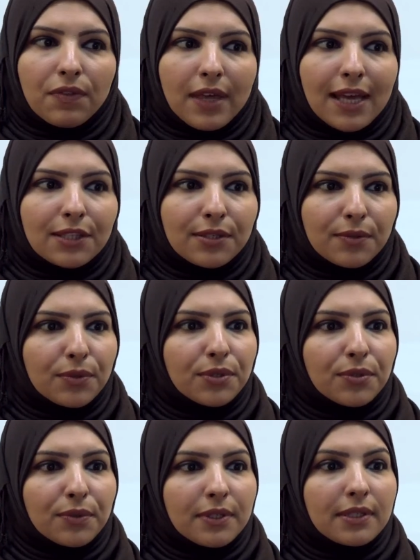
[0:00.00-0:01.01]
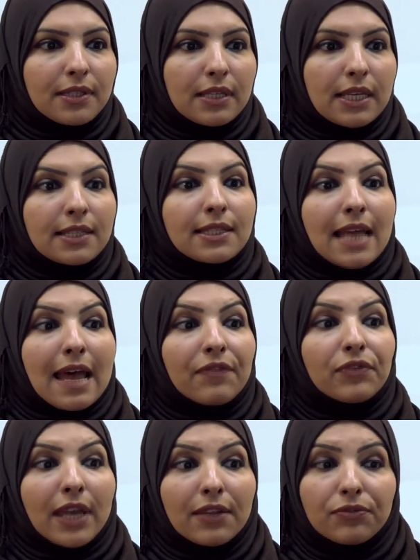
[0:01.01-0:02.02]
that suit students' needs
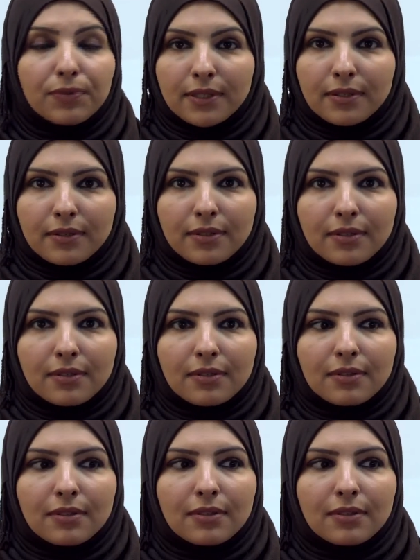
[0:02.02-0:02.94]
and interests.